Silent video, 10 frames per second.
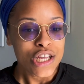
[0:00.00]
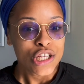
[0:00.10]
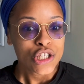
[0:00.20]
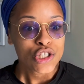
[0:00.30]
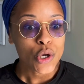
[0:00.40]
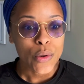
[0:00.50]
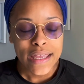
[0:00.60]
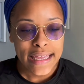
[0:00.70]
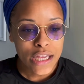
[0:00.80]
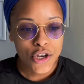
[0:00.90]
So
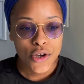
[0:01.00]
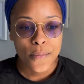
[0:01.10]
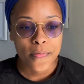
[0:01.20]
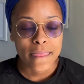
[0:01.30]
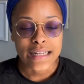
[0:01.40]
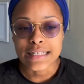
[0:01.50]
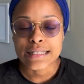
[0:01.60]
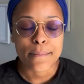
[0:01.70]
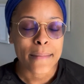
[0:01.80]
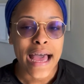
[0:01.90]
here, it doesn't
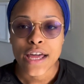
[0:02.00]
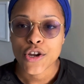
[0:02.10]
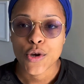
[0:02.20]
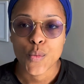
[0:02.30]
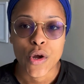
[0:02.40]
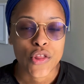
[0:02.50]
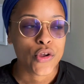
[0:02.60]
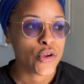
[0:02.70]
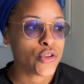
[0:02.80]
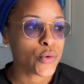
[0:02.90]
matter whether
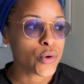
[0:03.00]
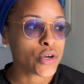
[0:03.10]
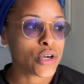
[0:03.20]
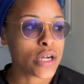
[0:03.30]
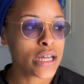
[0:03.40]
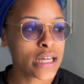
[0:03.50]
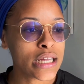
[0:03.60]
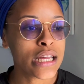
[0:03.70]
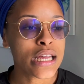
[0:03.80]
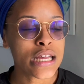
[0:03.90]
you're
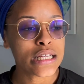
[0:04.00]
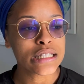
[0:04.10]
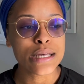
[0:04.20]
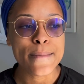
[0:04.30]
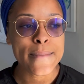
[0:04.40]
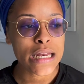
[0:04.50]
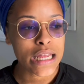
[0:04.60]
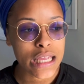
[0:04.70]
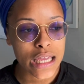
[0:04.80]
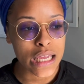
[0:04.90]

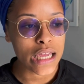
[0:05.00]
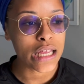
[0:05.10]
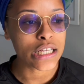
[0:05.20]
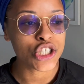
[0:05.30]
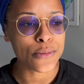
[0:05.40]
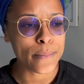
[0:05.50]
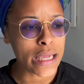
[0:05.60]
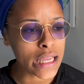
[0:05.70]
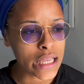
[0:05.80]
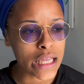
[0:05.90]
Dominican,
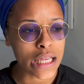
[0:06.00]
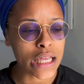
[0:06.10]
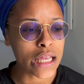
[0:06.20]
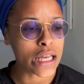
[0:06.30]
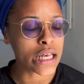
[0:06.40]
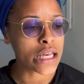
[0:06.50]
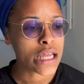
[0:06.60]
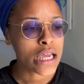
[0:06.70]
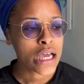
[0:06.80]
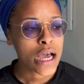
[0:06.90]
Jamaican,
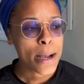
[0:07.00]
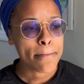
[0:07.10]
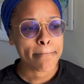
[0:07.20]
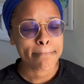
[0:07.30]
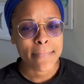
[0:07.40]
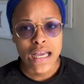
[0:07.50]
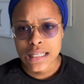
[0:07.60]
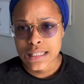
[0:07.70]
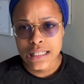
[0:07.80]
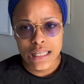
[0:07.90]

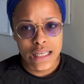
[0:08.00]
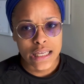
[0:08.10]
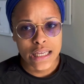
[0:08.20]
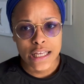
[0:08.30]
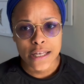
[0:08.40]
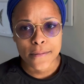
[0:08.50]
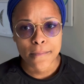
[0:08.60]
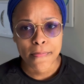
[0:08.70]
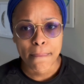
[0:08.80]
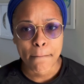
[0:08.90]
Mexican,
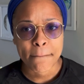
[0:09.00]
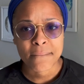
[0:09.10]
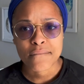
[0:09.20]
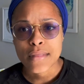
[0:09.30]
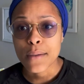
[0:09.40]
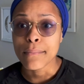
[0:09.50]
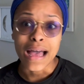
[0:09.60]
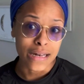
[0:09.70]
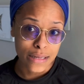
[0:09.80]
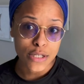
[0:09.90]
and
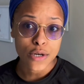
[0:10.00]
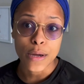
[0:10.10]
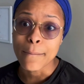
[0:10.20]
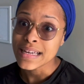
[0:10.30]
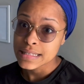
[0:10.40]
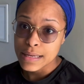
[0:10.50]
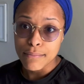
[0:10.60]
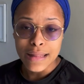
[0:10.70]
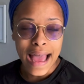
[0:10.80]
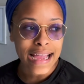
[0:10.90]
I'm talking about Mexican
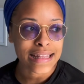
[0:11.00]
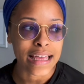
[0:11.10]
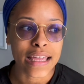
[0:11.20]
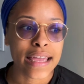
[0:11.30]
black, like,